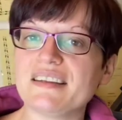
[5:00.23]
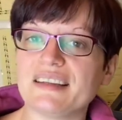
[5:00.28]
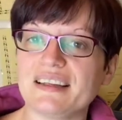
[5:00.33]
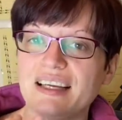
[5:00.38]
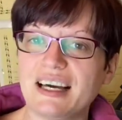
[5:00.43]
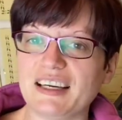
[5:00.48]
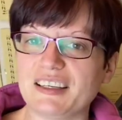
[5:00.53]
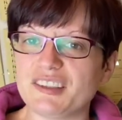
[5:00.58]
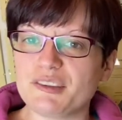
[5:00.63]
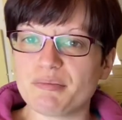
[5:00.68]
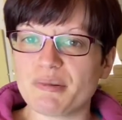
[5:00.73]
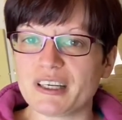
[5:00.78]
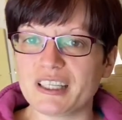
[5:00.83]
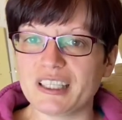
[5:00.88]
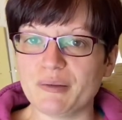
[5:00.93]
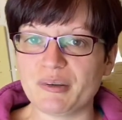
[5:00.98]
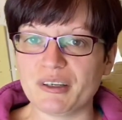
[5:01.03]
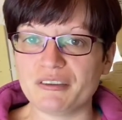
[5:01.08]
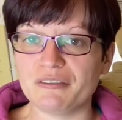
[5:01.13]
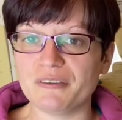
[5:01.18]
that I
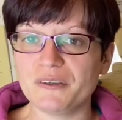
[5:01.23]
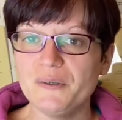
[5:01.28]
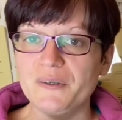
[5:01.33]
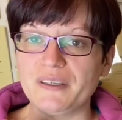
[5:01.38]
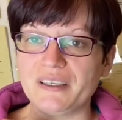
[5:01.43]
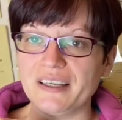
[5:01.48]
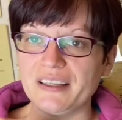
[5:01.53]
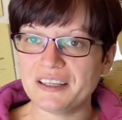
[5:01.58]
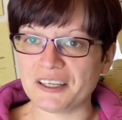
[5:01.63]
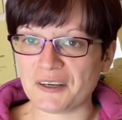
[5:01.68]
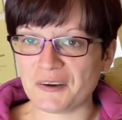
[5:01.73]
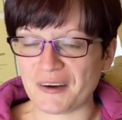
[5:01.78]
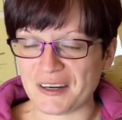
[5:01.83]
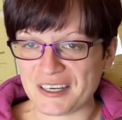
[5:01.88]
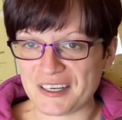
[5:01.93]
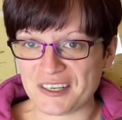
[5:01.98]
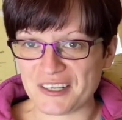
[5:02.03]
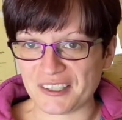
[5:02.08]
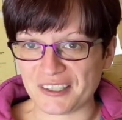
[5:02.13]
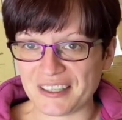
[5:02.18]
sprinkle a bit of food in it. They quite
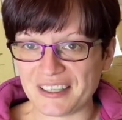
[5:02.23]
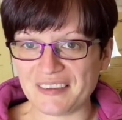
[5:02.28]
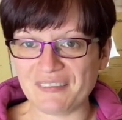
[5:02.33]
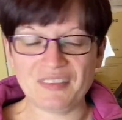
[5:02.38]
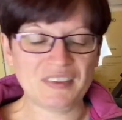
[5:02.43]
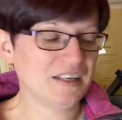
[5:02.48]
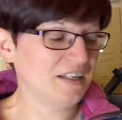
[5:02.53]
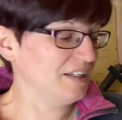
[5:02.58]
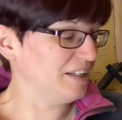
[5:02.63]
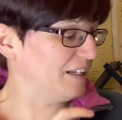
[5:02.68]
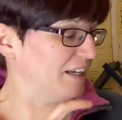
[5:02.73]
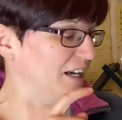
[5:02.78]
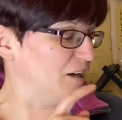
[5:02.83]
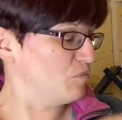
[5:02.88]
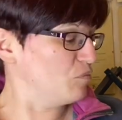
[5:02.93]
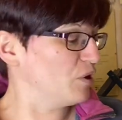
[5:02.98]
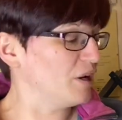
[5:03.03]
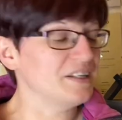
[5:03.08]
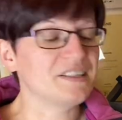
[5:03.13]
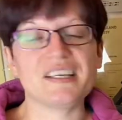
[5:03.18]
enjoy it.
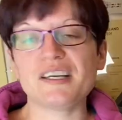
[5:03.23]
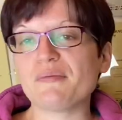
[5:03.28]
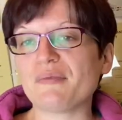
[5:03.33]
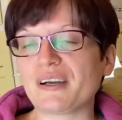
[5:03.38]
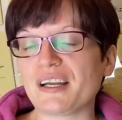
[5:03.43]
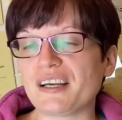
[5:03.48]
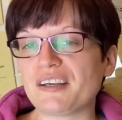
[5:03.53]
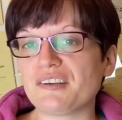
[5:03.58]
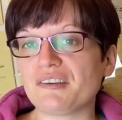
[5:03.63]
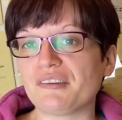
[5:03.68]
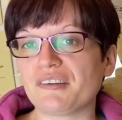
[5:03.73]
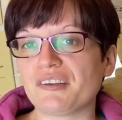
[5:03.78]
What I did when I